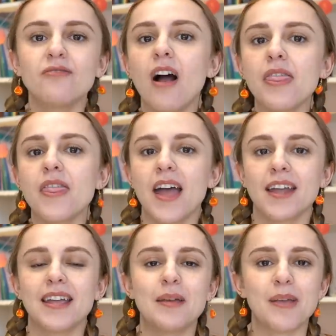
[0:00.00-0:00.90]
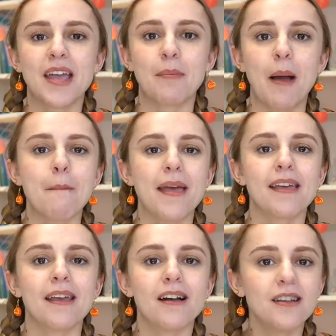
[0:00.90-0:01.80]
rather than it being about
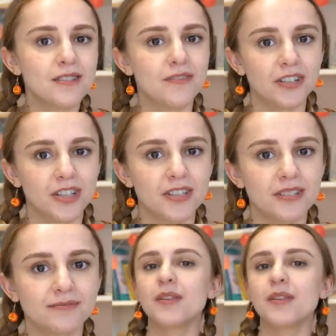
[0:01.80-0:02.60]
making us feel good.